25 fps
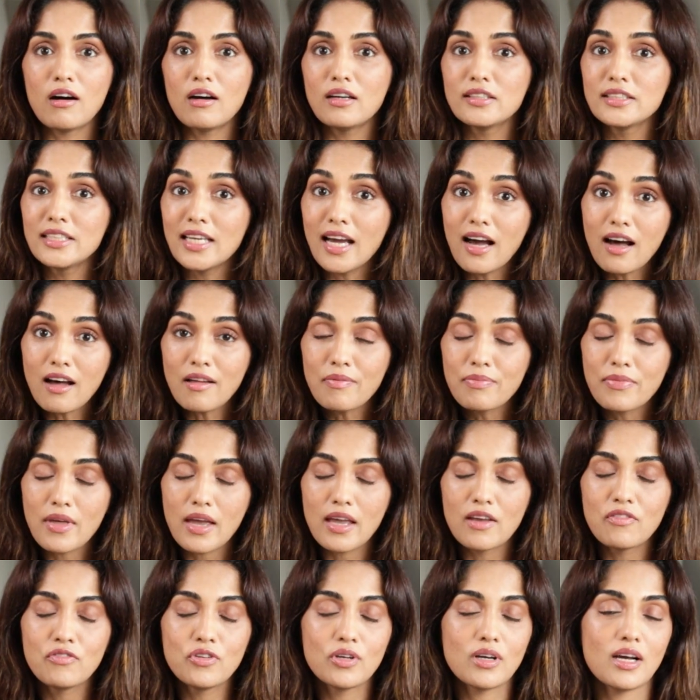Yeah,
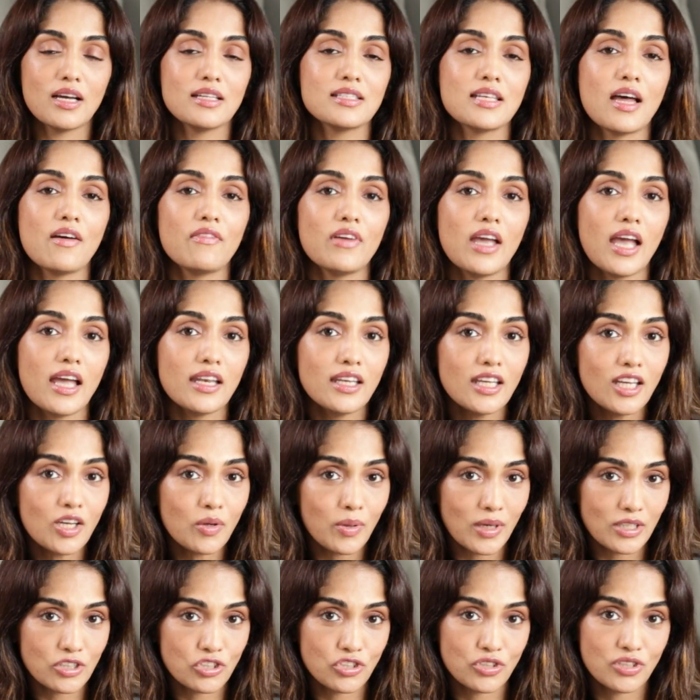if you guys have any
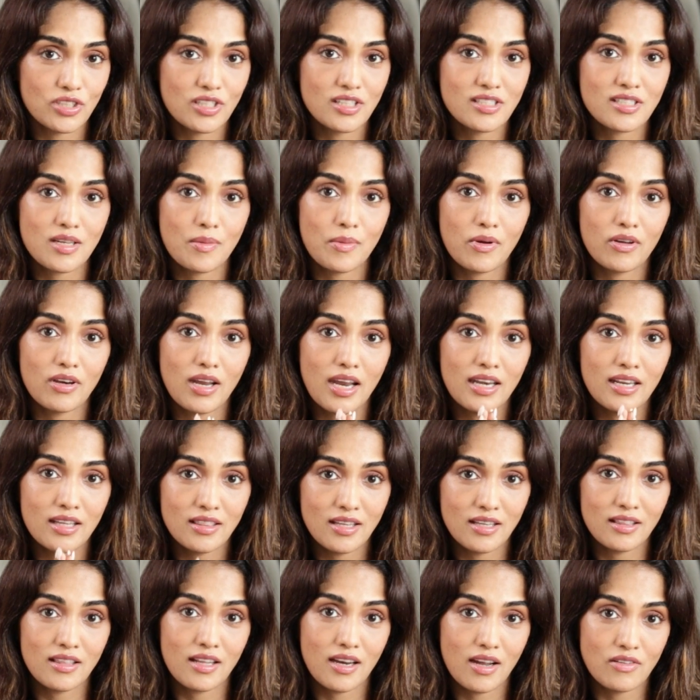questions about
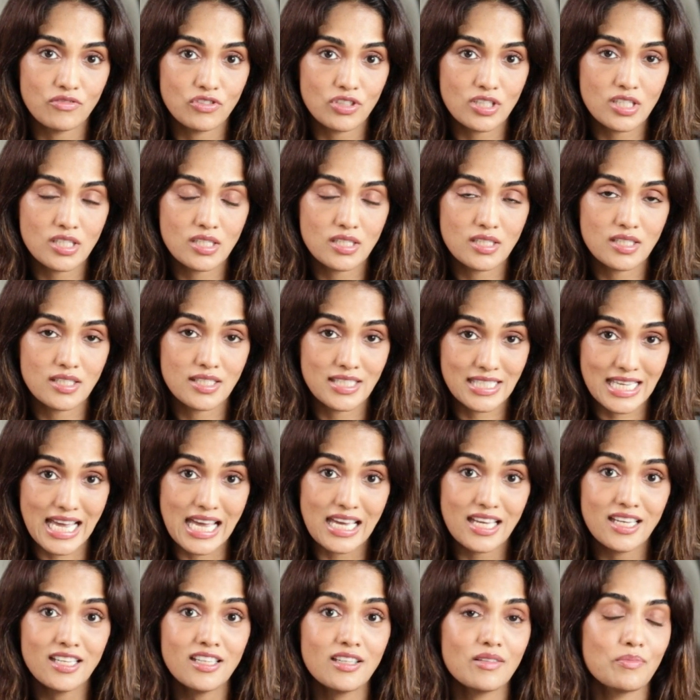anything that I've just
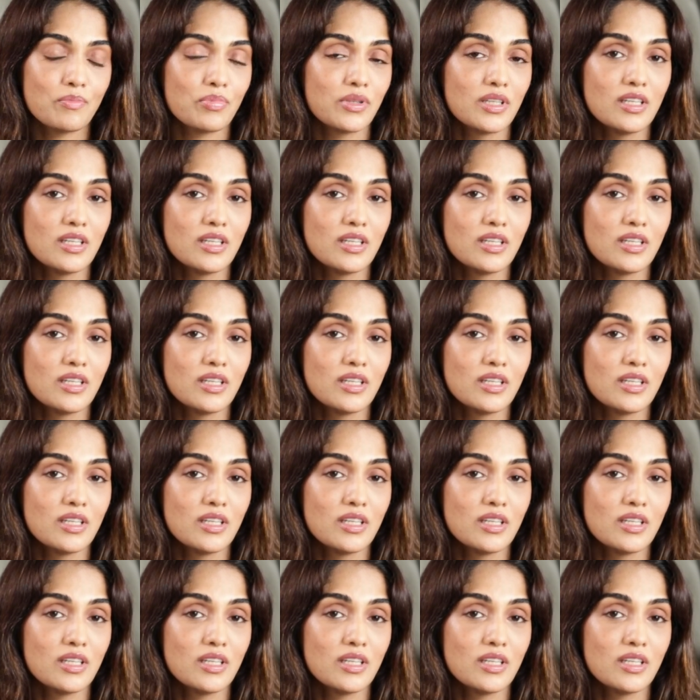said,